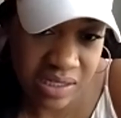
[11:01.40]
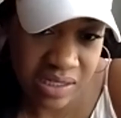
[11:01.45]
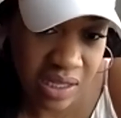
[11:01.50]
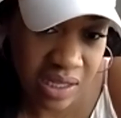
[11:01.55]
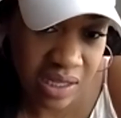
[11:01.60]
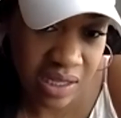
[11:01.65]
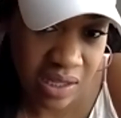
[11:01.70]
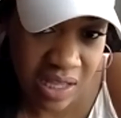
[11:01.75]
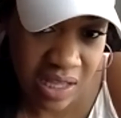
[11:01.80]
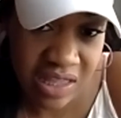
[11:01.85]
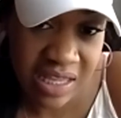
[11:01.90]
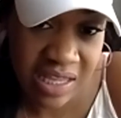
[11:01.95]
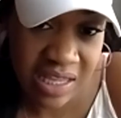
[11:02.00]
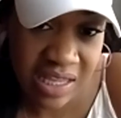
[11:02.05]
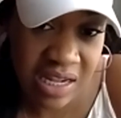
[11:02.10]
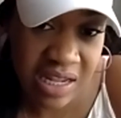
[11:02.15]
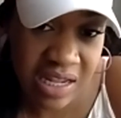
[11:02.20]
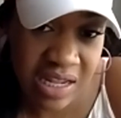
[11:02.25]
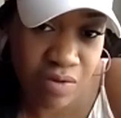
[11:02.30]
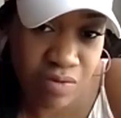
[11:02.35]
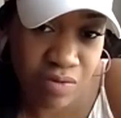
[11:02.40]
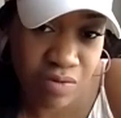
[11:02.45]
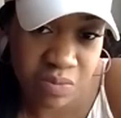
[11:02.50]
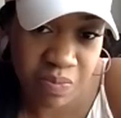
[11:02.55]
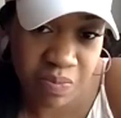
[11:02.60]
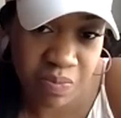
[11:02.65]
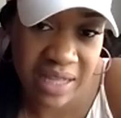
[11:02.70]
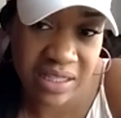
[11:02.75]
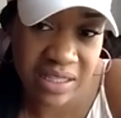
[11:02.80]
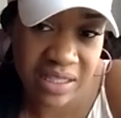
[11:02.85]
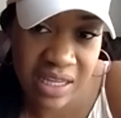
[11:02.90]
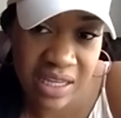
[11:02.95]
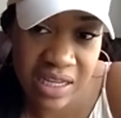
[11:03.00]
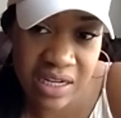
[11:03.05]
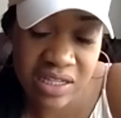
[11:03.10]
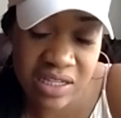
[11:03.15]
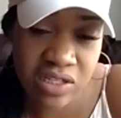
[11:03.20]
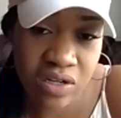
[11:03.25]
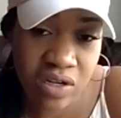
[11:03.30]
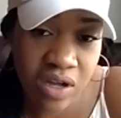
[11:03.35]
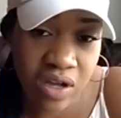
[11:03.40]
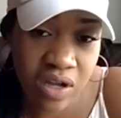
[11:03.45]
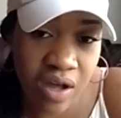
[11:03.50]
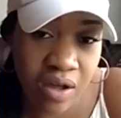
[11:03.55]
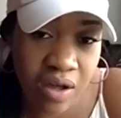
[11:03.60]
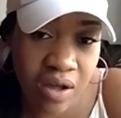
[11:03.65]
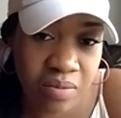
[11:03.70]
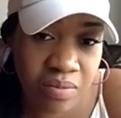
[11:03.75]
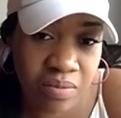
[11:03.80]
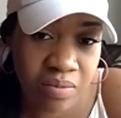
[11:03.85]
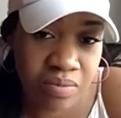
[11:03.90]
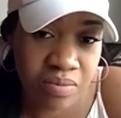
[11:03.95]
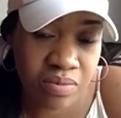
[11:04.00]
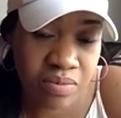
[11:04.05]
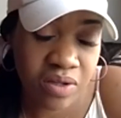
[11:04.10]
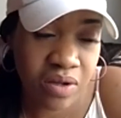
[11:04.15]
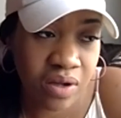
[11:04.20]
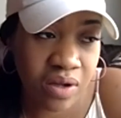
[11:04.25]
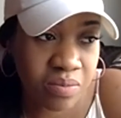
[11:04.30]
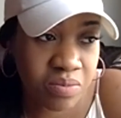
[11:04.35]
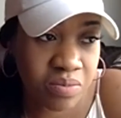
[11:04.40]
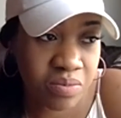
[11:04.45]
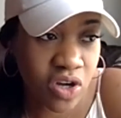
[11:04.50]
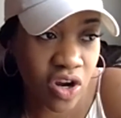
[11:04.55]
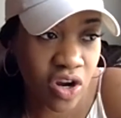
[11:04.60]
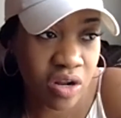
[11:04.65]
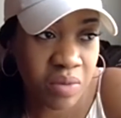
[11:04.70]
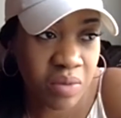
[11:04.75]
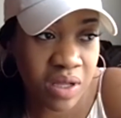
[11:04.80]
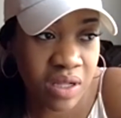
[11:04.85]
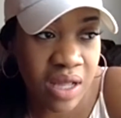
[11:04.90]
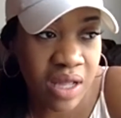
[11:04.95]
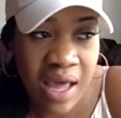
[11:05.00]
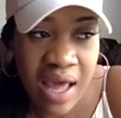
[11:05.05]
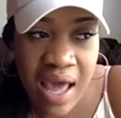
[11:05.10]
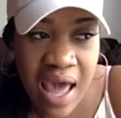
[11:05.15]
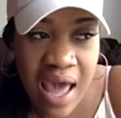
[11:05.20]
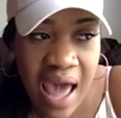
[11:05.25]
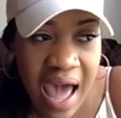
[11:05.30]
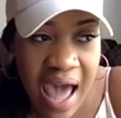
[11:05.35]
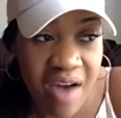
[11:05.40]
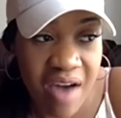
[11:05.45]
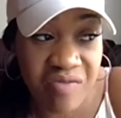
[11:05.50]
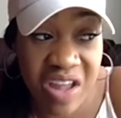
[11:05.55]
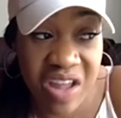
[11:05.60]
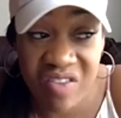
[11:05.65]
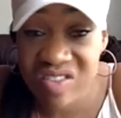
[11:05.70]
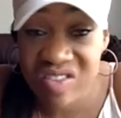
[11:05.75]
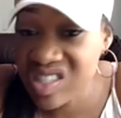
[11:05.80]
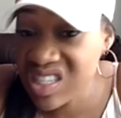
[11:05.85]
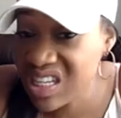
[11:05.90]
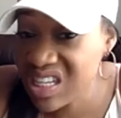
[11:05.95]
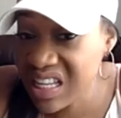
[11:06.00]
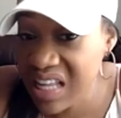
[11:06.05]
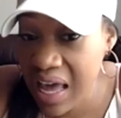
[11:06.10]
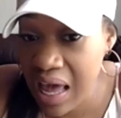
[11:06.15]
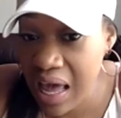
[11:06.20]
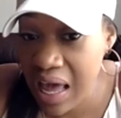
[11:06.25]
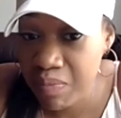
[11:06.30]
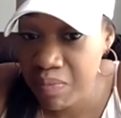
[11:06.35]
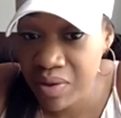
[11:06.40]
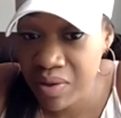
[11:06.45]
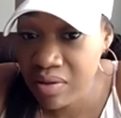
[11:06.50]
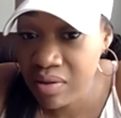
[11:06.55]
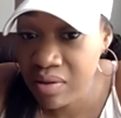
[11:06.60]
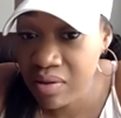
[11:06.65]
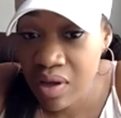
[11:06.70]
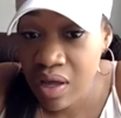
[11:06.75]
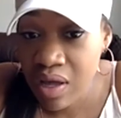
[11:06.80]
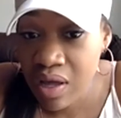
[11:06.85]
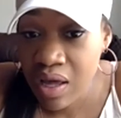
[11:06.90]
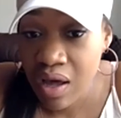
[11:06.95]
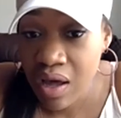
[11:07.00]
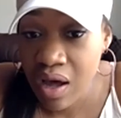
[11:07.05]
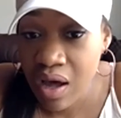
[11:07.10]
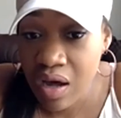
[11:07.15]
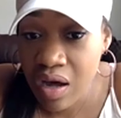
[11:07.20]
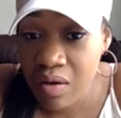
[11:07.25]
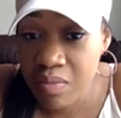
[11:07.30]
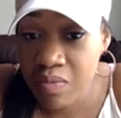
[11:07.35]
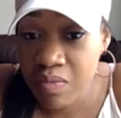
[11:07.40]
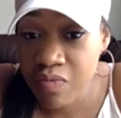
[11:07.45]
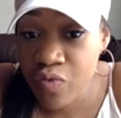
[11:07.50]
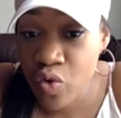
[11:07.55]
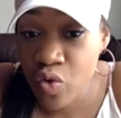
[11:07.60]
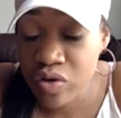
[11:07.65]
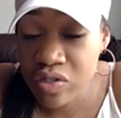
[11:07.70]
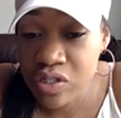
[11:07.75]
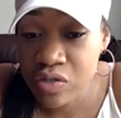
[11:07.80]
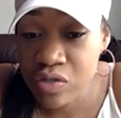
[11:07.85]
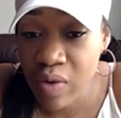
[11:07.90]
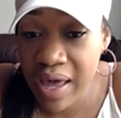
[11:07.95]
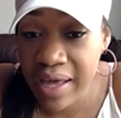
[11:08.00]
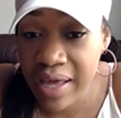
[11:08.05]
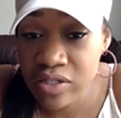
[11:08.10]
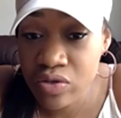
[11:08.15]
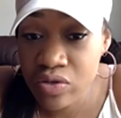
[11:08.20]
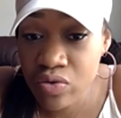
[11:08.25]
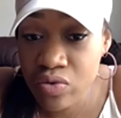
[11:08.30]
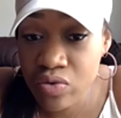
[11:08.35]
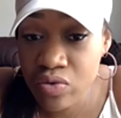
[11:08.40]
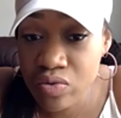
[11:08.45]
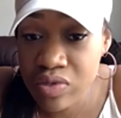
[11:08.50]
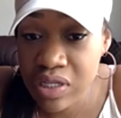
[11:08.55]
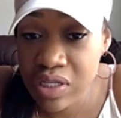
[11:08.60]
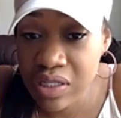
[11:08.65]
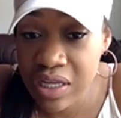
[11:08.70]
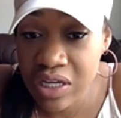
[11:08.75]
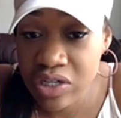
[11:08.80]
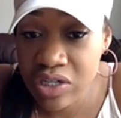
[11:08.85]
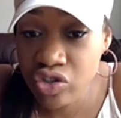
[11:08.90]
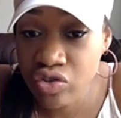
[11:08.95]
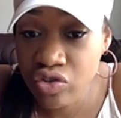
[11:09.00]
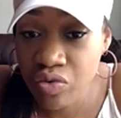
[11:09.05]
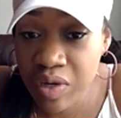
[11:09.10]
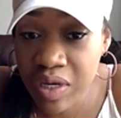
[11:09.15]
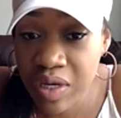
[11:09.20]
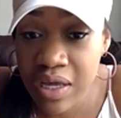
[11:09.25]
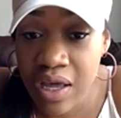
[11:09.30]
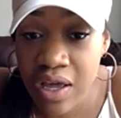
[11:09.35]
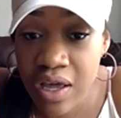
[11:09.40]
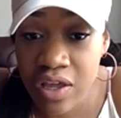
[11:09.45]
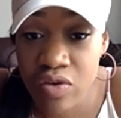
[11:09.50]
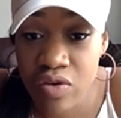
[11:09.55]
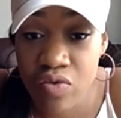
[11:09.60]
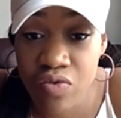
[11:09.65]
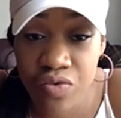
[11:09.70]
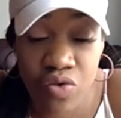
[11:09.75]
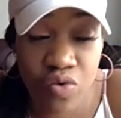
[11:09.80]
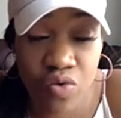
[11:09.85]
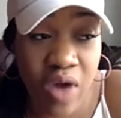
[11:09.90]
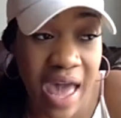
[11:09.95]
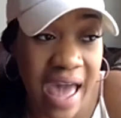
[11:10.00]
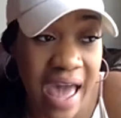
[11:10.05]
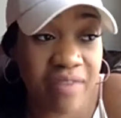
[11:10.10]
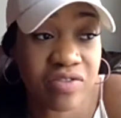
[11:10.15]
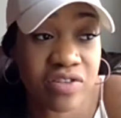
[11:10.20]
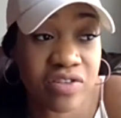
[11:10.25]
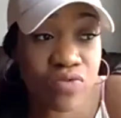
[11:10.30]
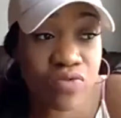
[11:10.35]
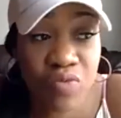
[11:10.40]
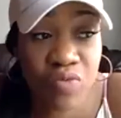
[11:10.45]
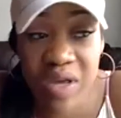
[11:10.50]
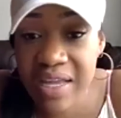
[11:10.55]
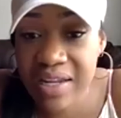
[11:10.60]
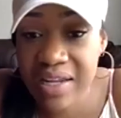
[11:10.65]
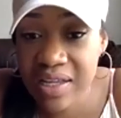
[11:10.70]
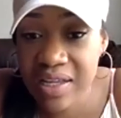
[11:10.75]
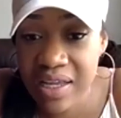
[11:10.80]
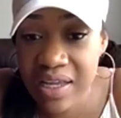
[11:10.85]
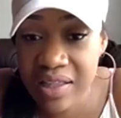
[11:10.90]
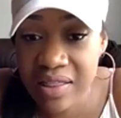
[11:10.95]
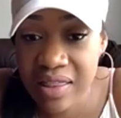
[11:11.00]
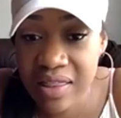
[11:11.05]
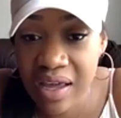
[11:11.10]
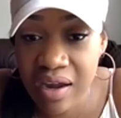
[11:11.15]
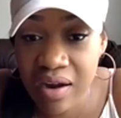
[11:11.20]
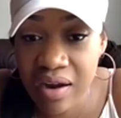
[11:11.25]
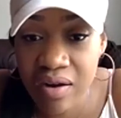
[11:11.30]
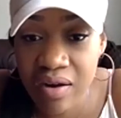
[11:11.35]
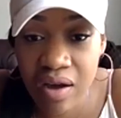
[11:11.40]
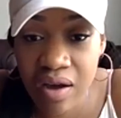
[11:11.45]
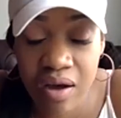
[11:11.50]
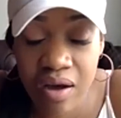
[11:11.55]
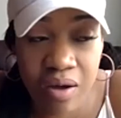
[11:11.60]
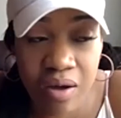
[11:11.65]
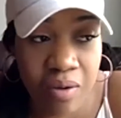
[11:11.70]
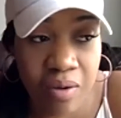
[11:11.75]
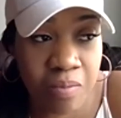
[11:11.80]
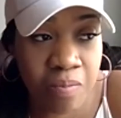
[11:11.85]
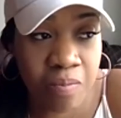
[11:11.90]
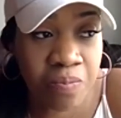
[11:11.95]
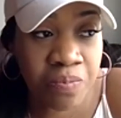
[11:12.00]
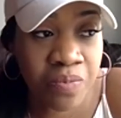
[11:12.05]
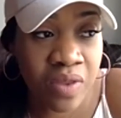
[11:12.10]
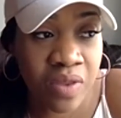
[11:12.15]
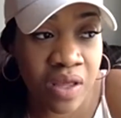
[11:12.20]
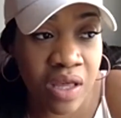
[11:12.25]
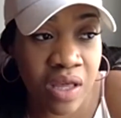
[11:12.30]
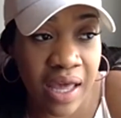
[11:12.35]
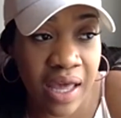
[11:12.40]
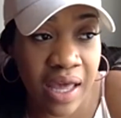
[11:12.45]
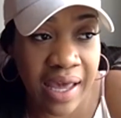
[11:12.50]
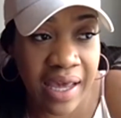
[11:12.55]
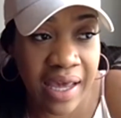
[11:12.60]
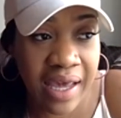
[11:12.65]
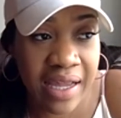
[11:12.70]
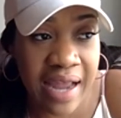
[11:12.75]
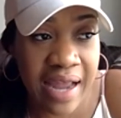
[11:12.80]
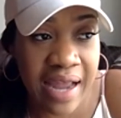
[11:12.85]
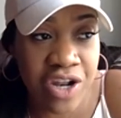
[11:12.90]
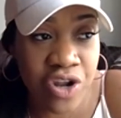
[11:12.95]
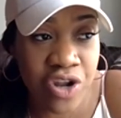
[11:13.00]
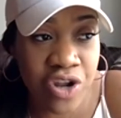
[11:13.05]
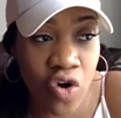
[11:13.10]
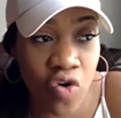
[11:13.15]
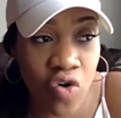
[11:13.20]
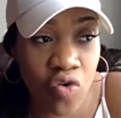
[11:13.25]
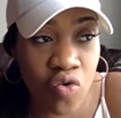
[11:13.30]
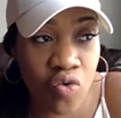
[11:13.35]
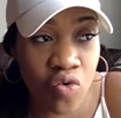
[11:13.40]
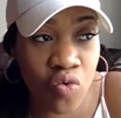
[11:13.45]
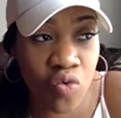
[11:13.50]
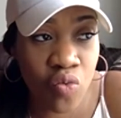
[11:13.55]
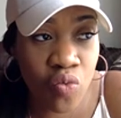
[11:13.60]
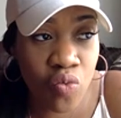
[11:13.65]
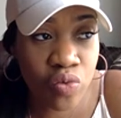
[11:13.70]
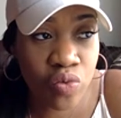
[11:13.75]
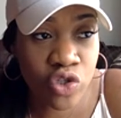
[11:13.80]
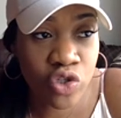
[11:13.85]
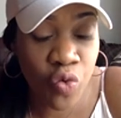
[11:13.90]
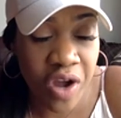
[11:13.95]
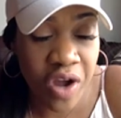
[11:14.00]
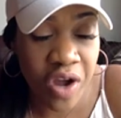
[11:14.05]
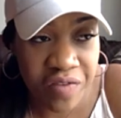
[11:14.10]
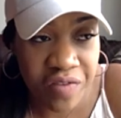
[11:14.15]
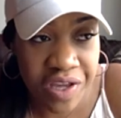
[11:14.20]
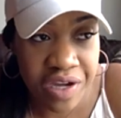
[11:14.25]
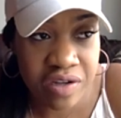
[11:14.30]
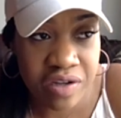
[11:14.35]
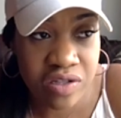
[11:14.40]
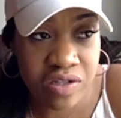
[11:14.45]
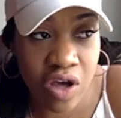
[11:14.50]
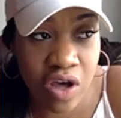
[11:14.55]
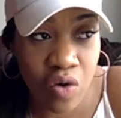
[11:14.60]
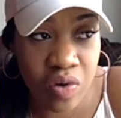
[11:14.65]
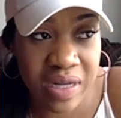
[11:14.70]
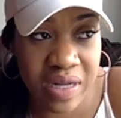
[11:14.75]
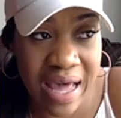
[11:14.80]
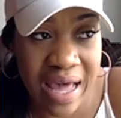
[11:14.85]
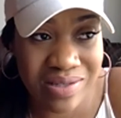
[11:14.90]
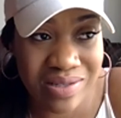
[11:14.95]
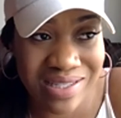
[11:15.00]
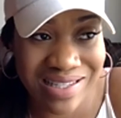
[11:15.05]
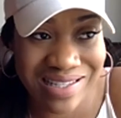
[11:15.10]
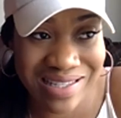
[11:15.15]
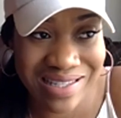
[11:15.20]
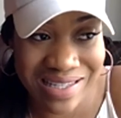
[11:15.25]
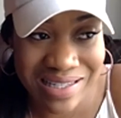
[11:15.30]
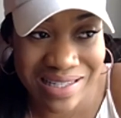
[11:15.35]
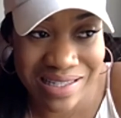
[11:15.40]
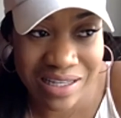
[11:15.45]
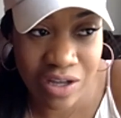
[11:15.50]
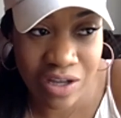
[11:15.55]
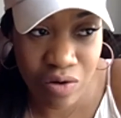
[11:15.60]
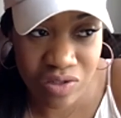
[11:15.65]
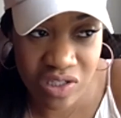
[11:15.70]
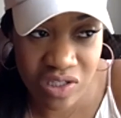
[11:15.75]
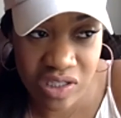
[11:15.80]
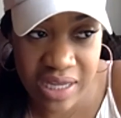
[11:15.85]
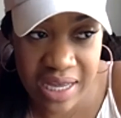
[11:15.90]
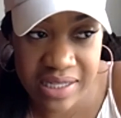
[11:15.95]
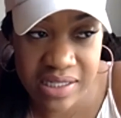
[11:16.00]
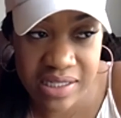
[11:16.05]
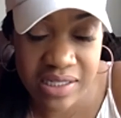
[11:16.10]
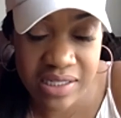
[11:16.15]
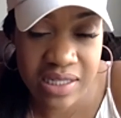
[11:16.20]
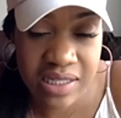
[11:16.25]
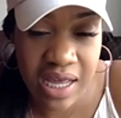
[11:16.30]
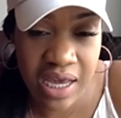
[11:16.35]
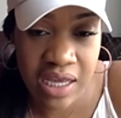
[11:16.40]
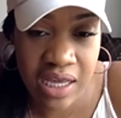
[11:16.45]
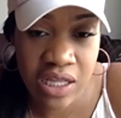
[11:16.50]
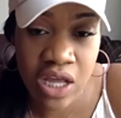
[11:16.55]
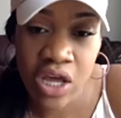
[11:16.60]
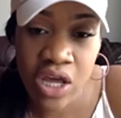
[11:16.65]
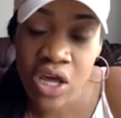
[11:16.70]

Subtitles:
and getting that respect and getting to the tournament. I've never seen it happen for the SWAC schools in history. You have to win to get there. And I know 12 years ago when I was an assistant coach at Jackson State,